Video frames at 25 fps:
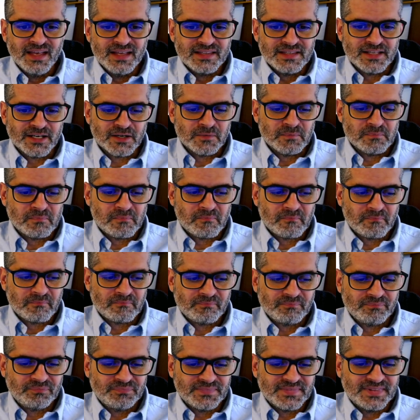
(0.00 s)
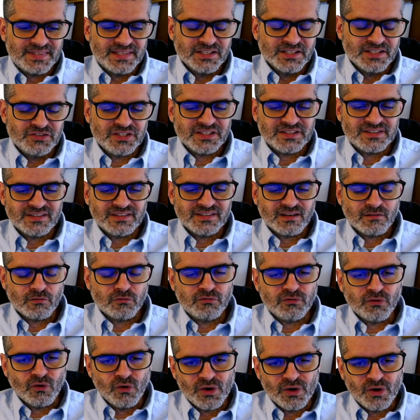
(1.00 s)
Now, does it
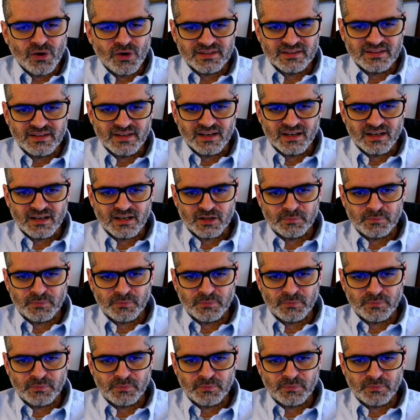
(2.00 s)
avoid the hard